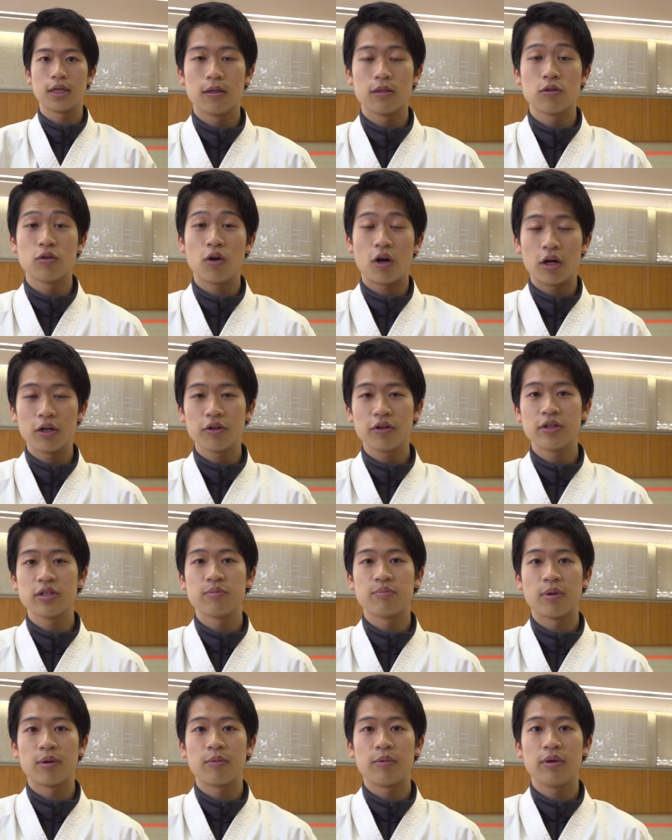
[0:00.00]
To honor
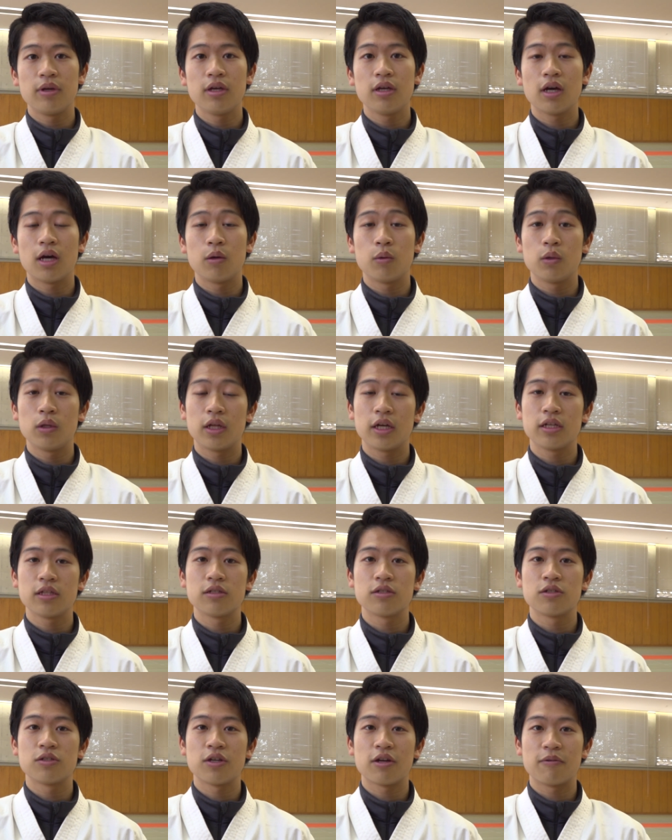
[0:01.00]
his memory, I would like
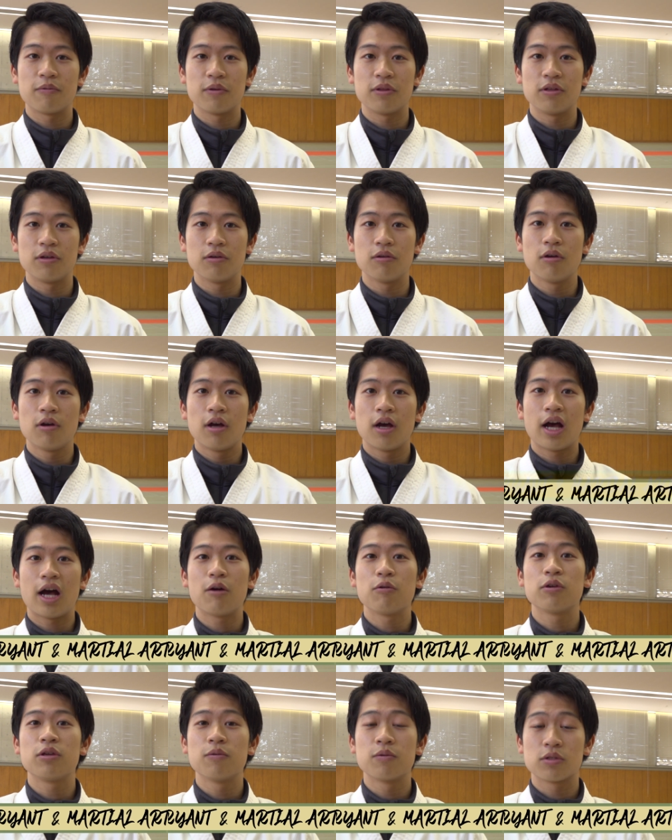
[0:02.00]
to share with you
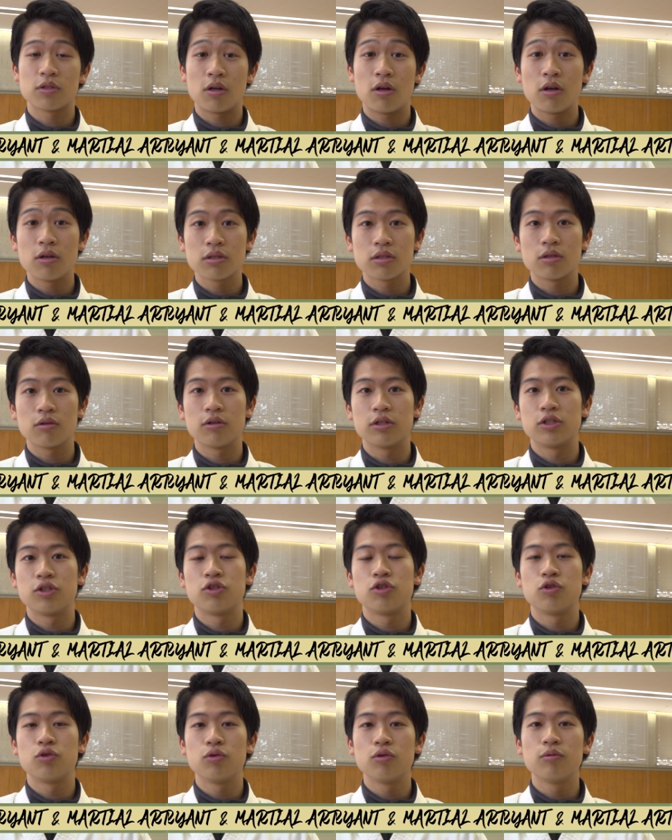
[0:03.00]
how he was also a
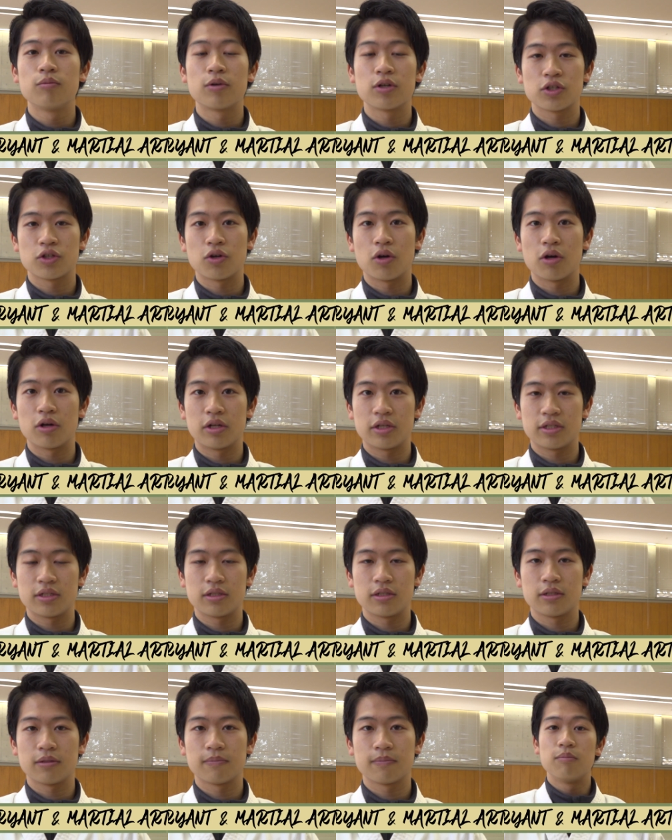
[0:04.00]
true martial
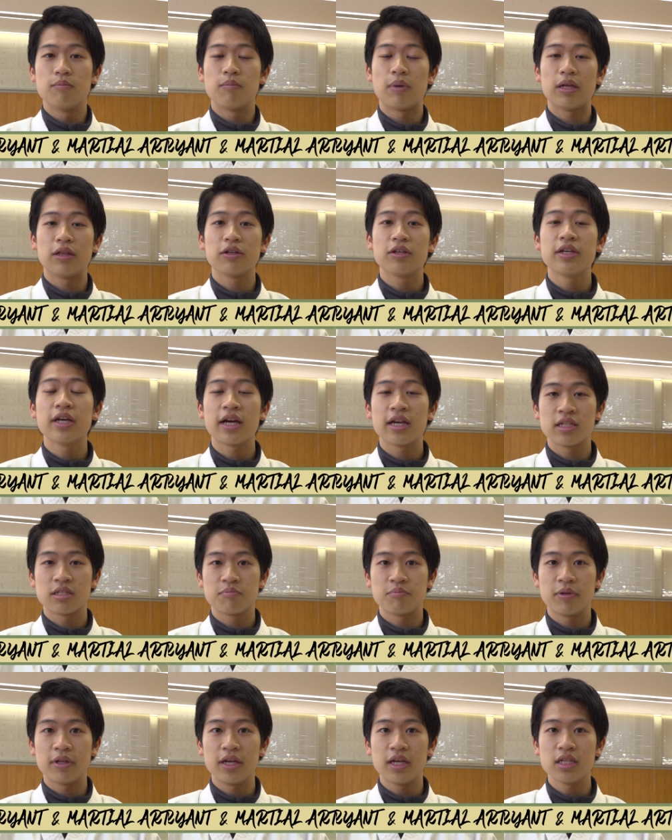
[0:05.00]
artist. By looking at his
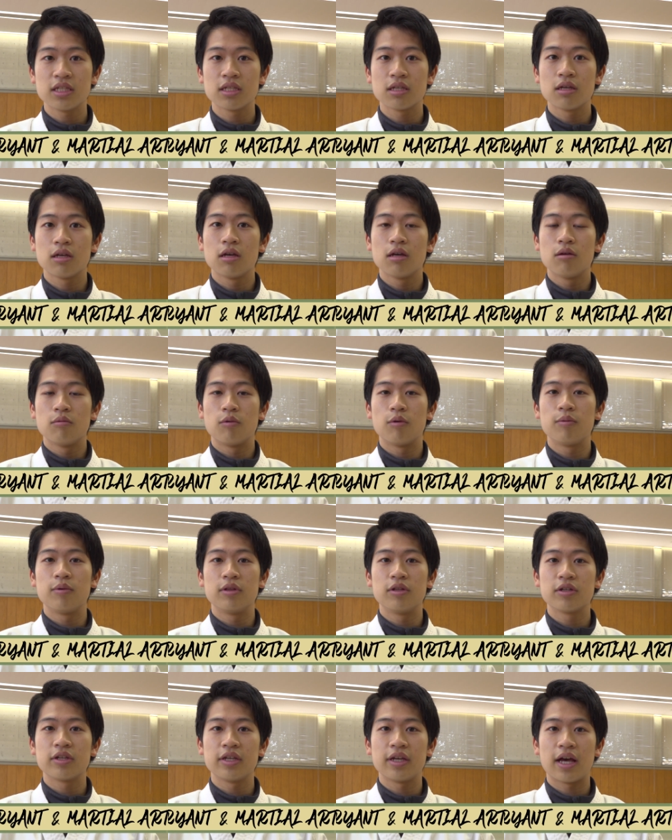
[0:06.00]
plays, we'll be
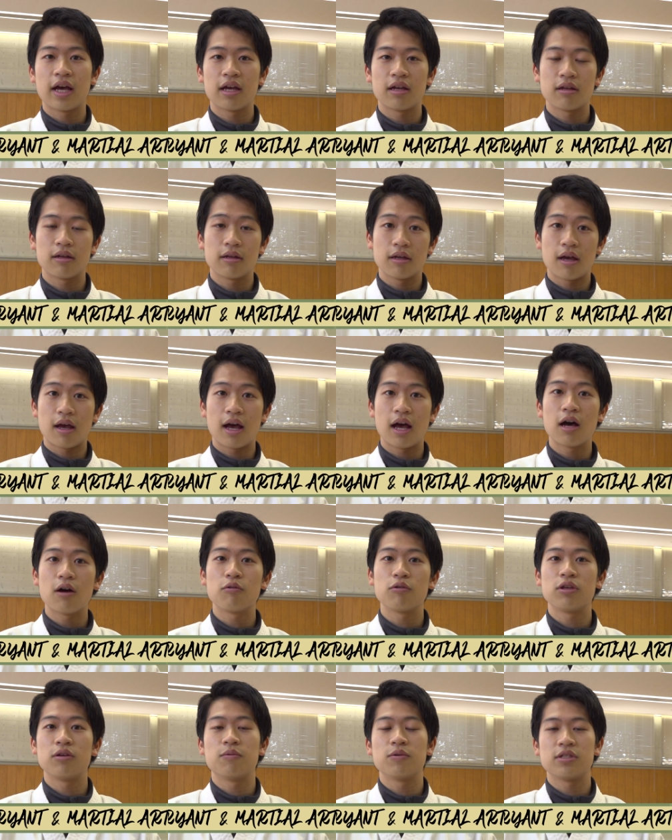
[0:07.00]
looking at how
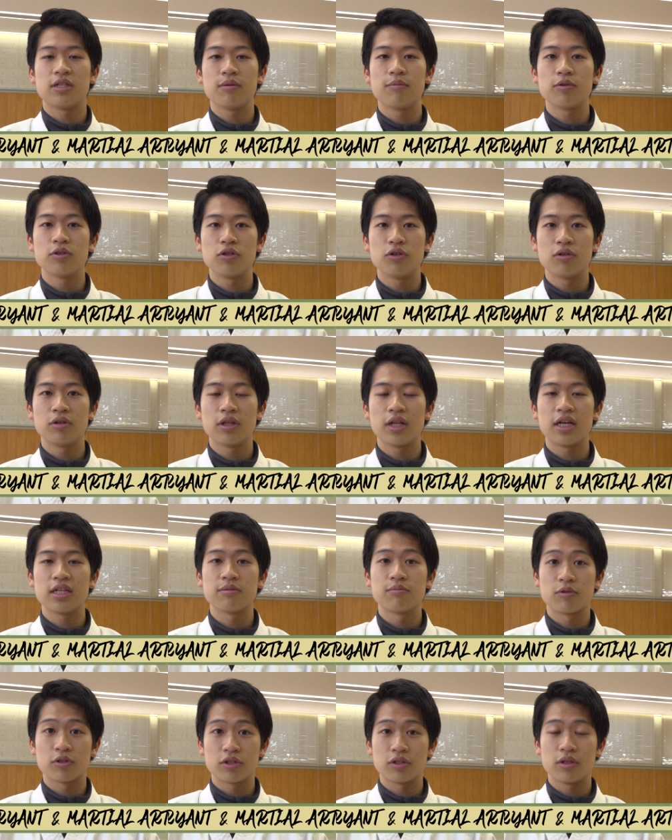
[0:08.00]
he was able to
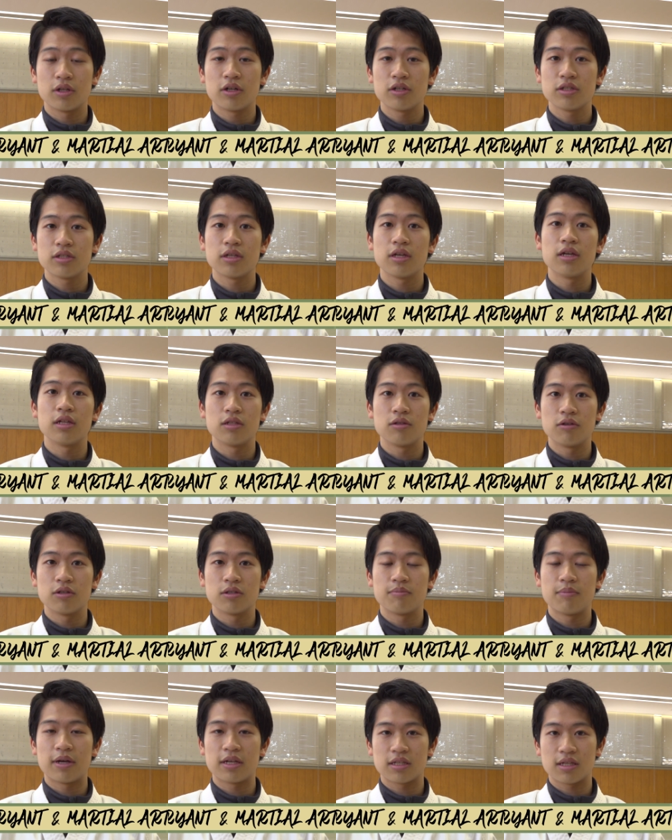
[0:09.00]
utilize martial arts into his
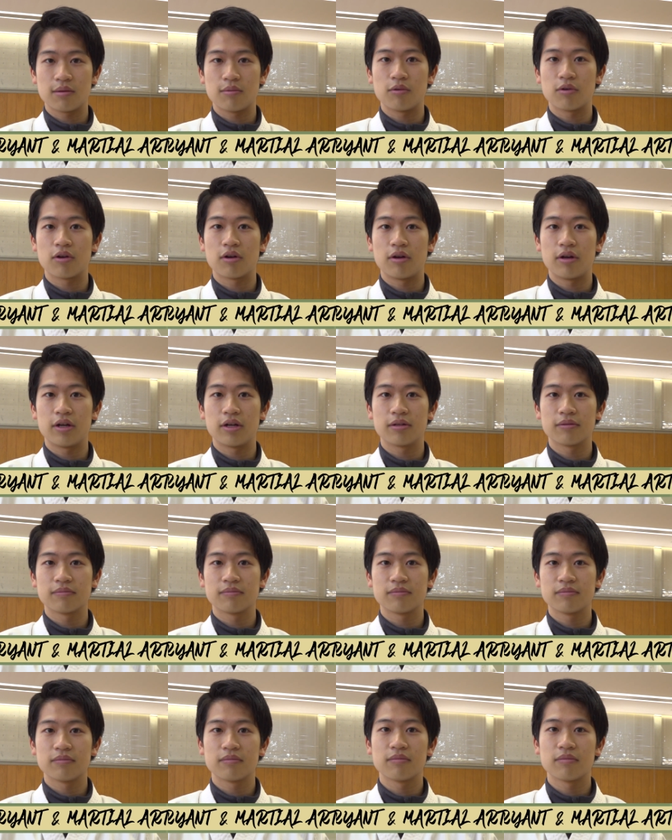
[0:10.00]
basketball career.
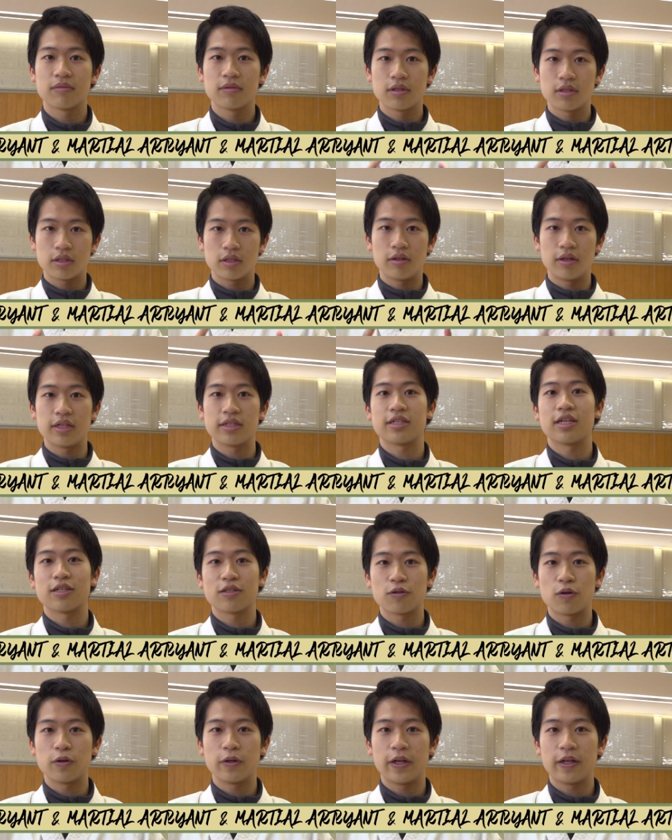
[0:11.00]
So let's get
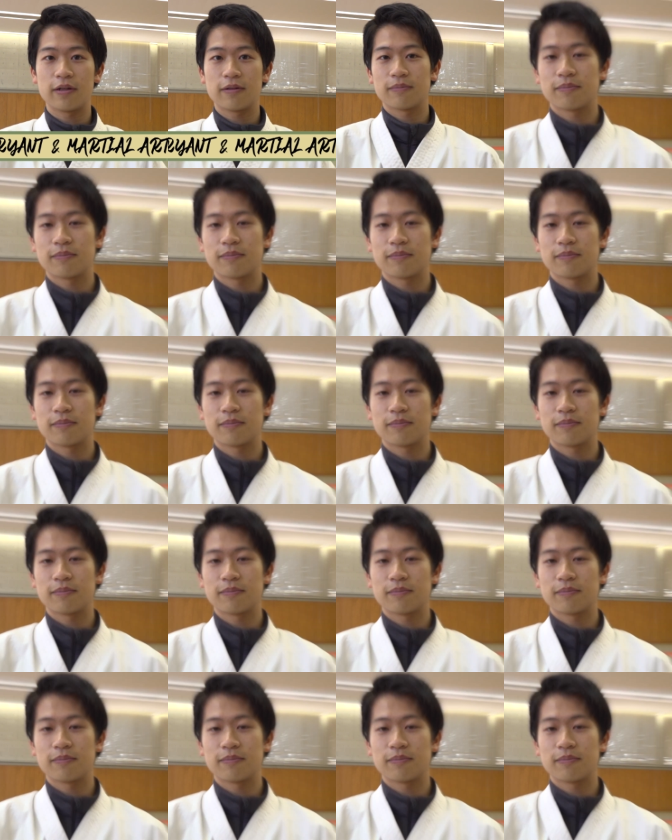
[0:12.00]
started.